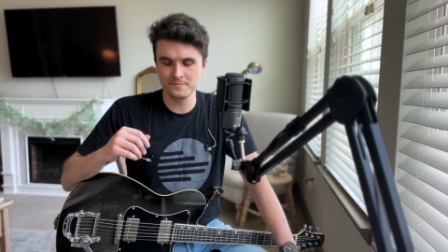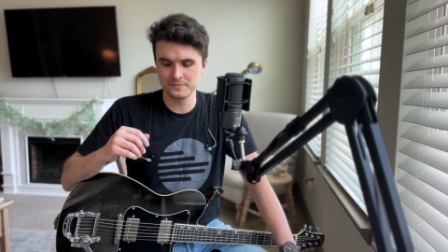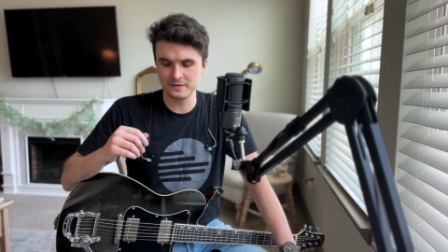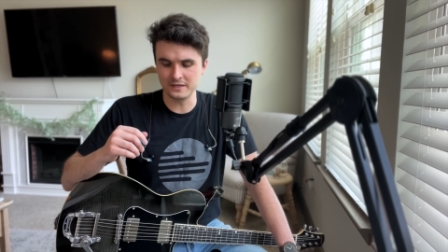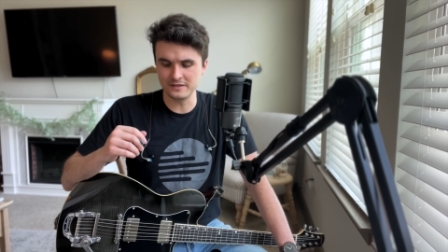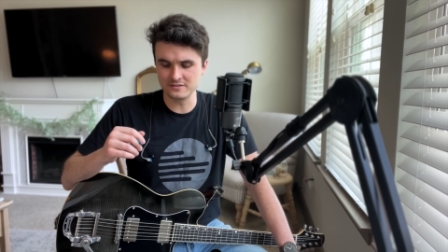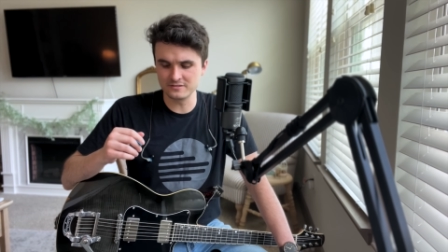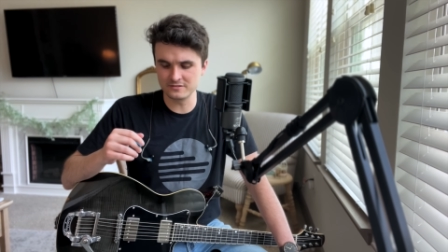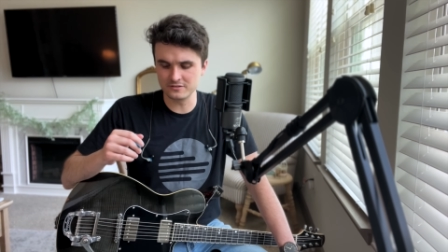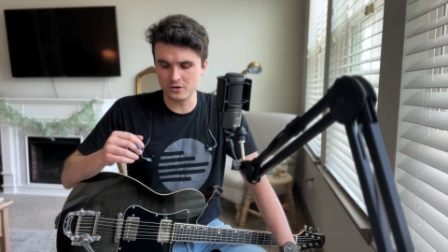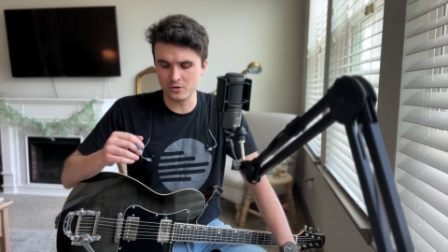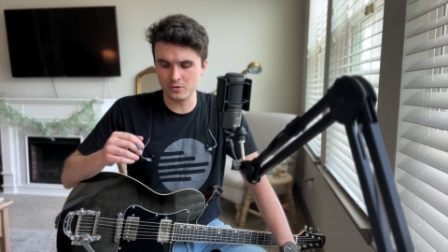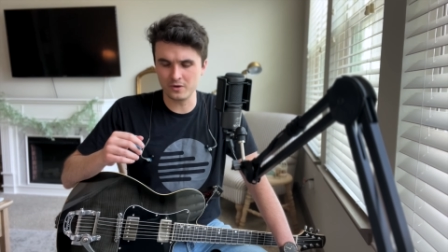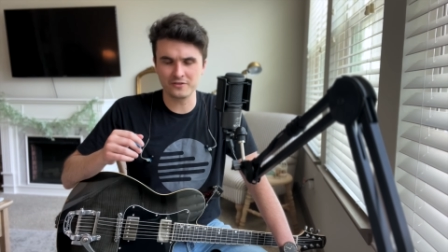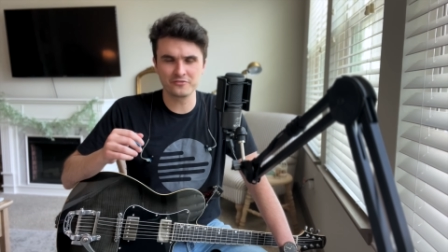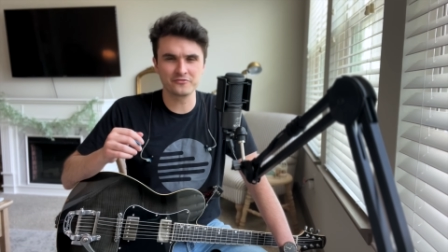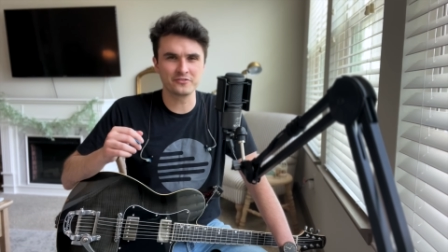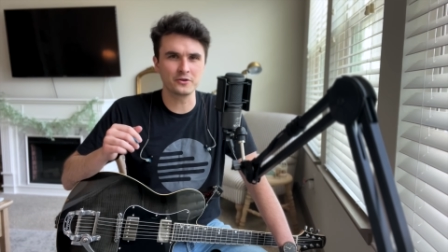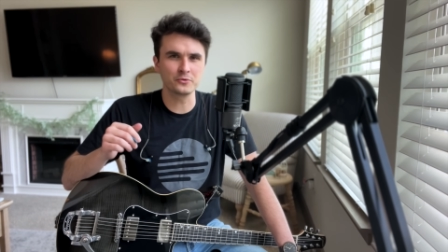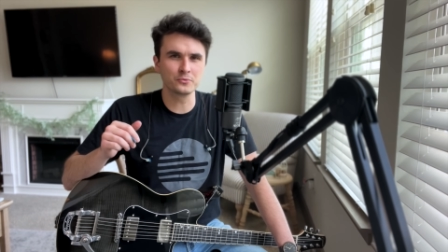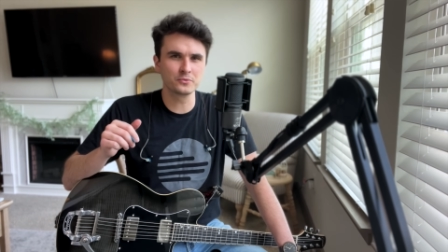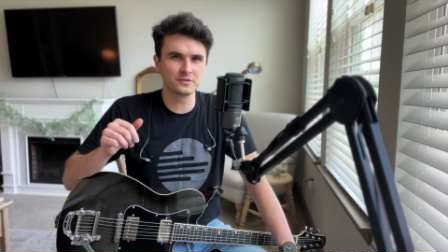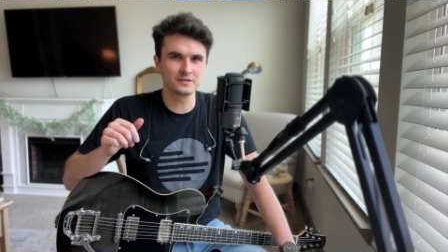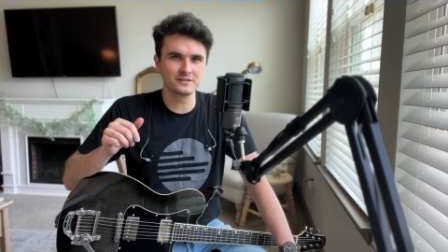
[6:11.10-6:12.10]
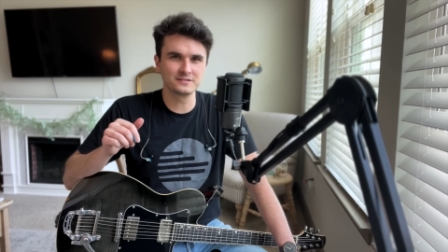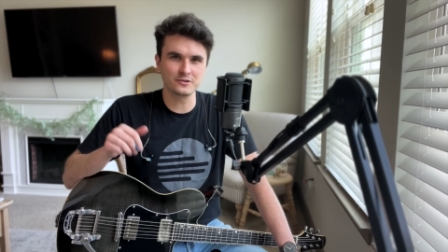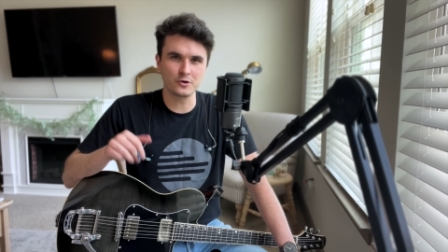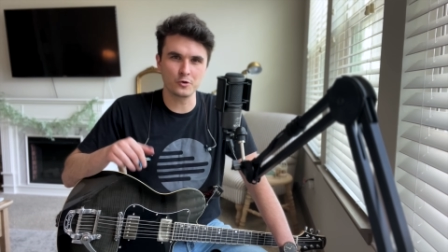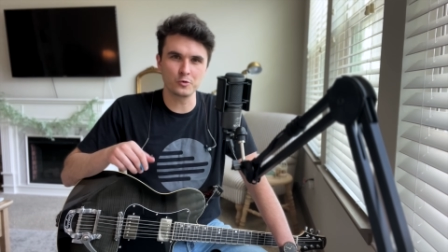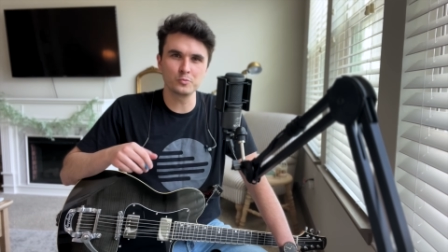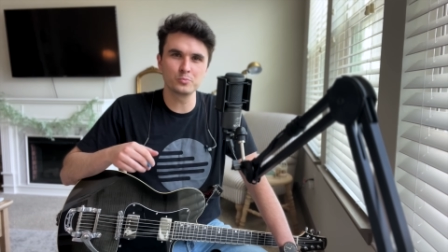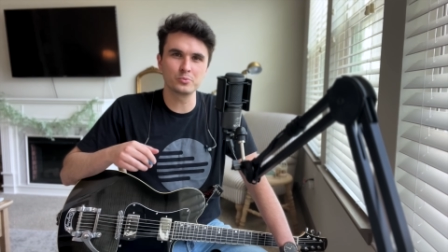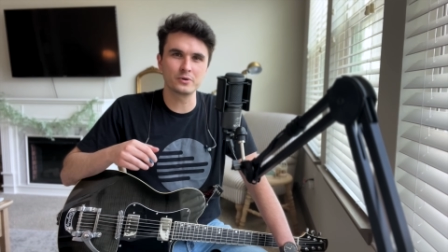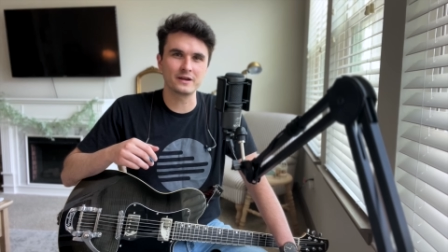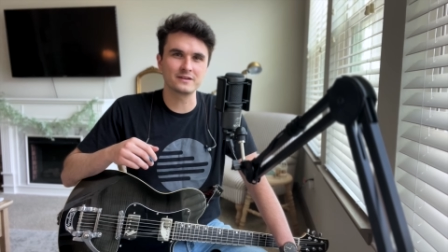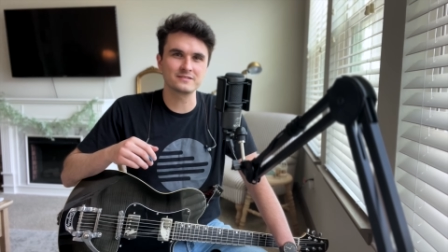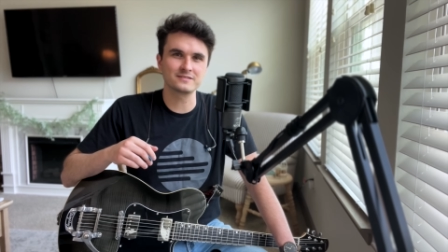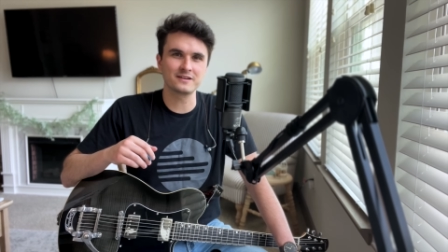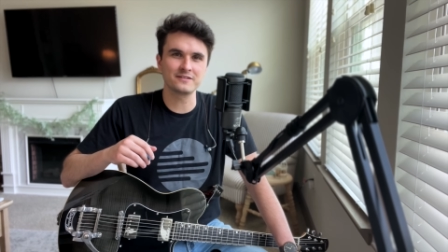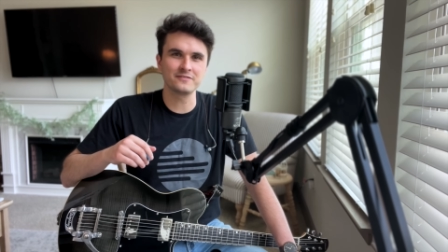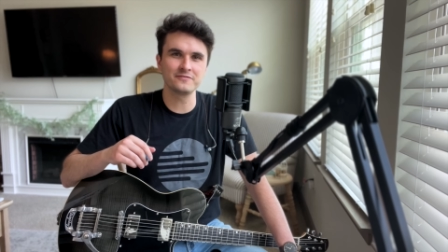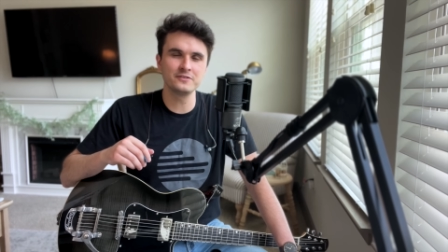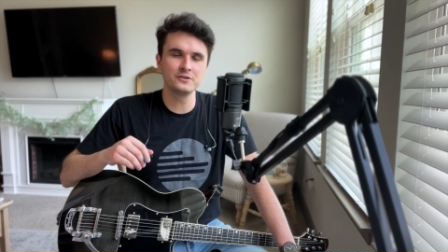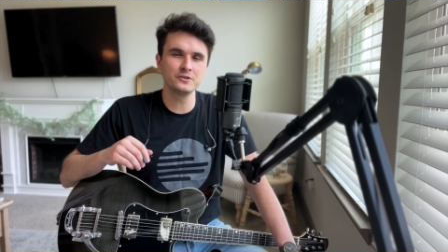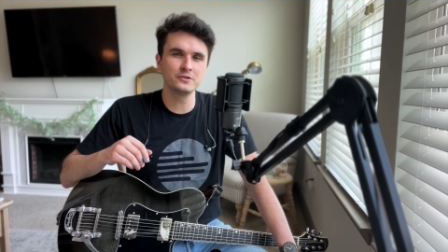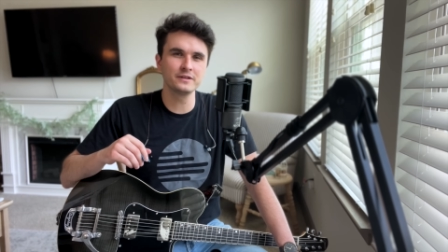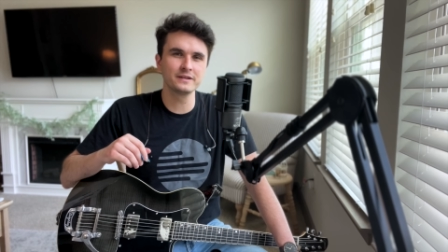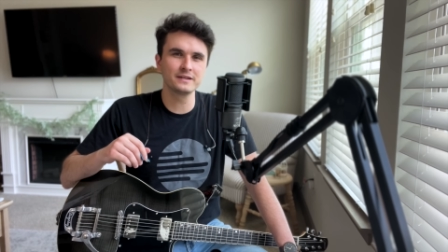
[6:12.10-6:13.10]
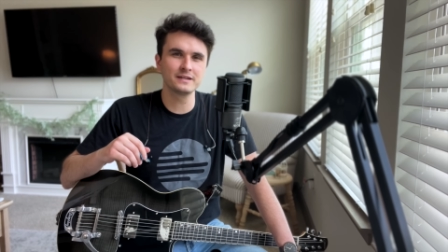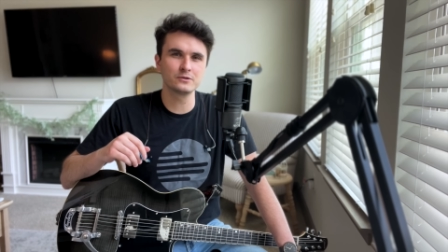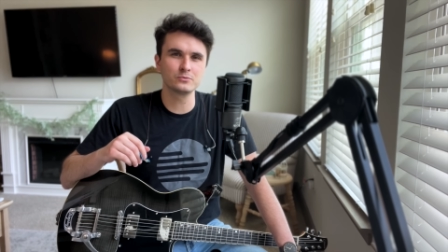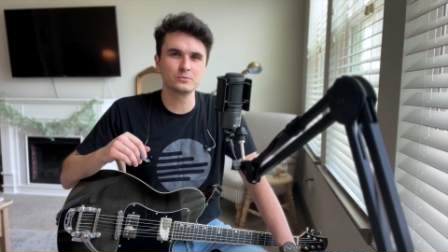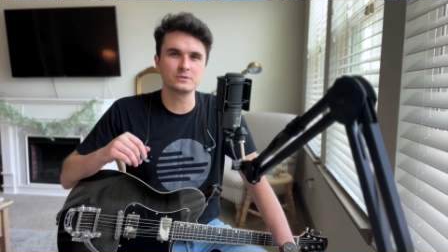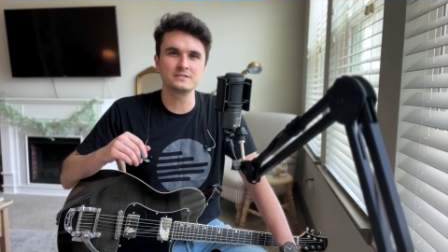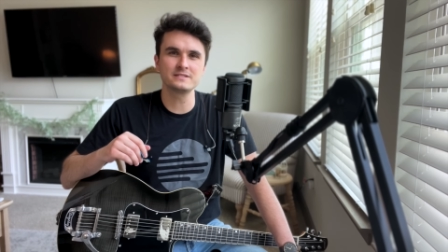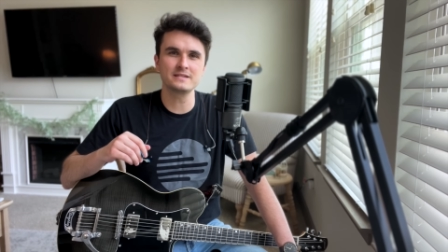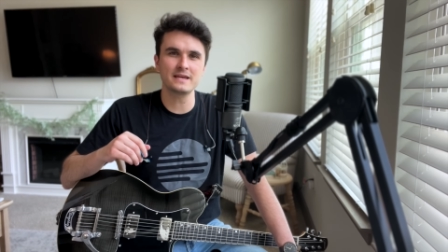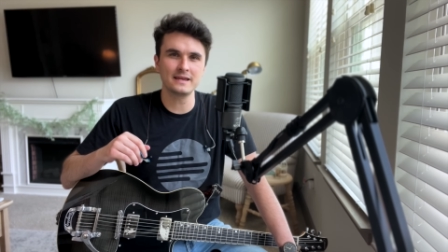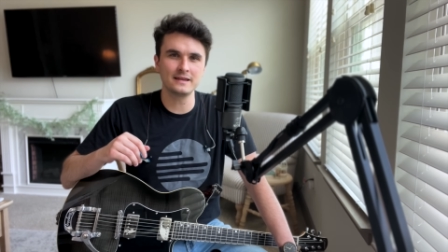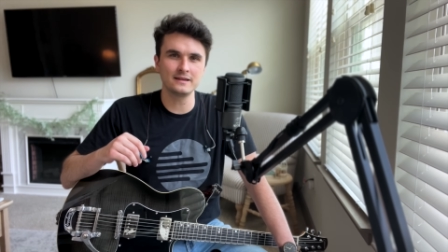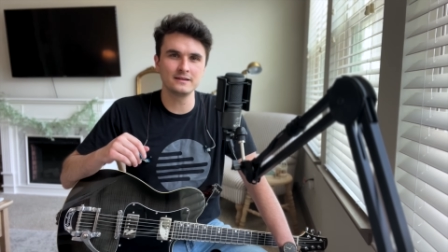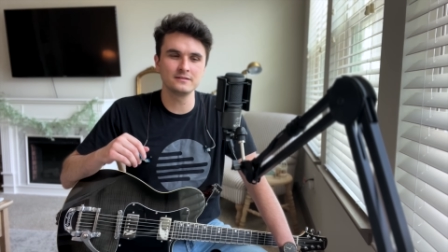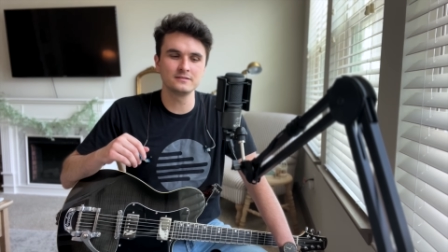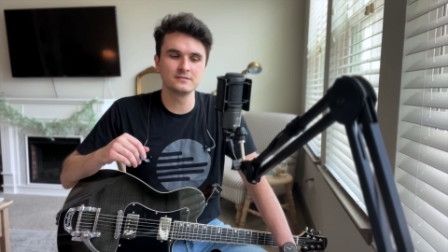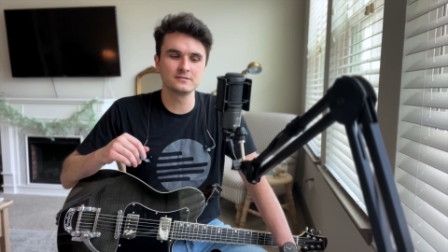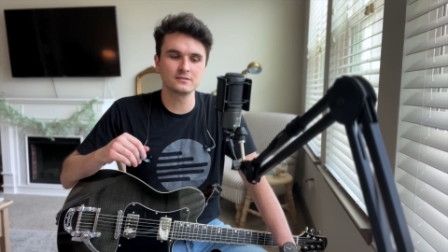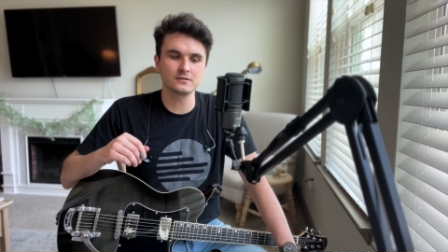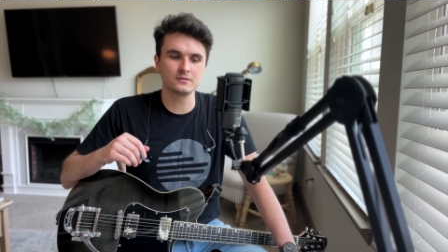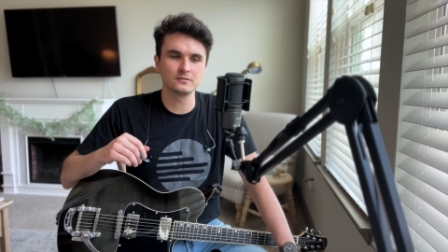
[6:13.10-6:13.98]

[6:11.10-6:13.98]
And so I found with the Tone Press, I feel like it retains